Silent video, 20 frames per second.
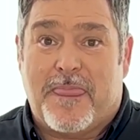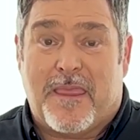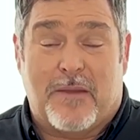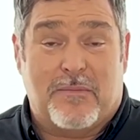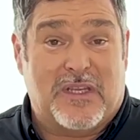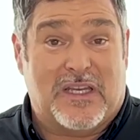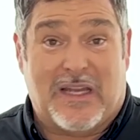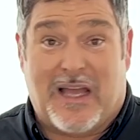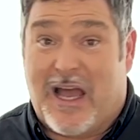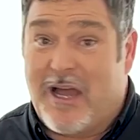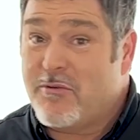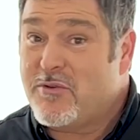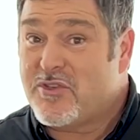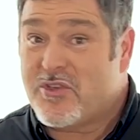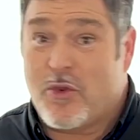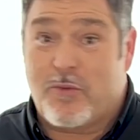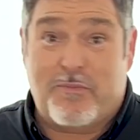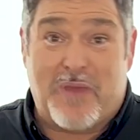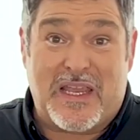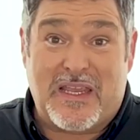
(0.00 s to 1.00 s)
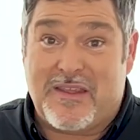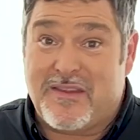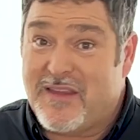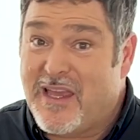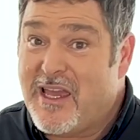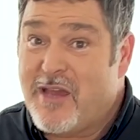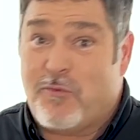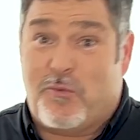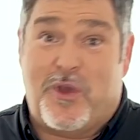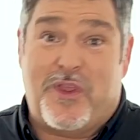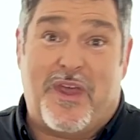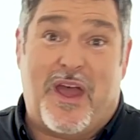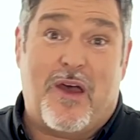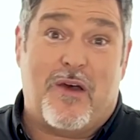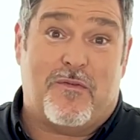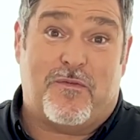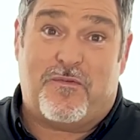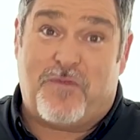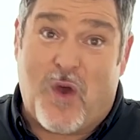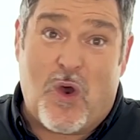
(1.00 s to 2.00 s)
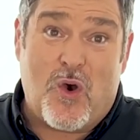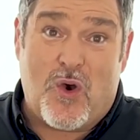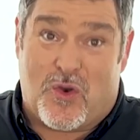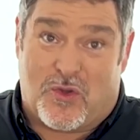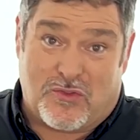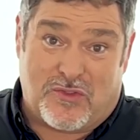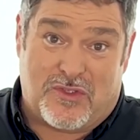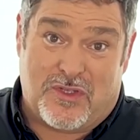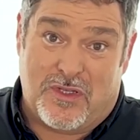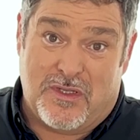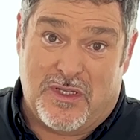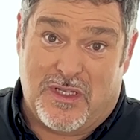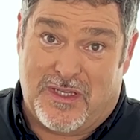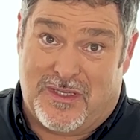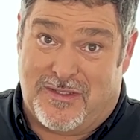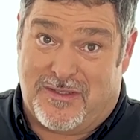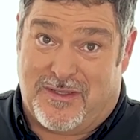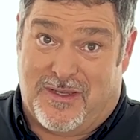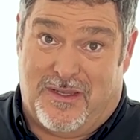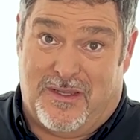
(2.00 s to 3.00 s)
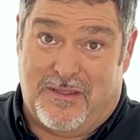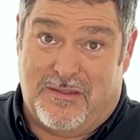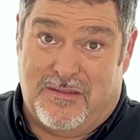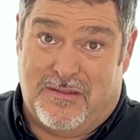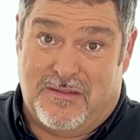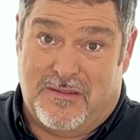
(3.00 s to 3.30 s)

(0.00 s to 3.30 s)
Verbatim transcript: I mean, I was obeying that without fault, he said.